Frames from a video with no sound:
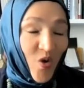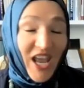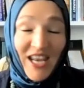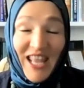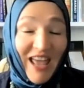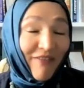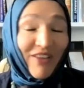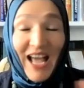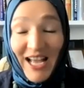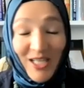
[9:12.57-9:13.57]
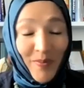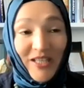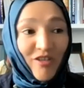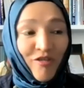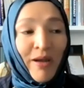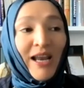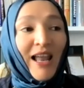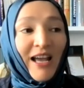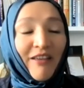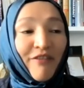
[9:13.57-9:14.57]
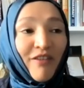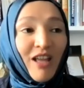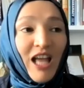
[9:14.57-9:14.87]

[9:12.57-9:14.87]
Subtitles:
in every aspect of my life,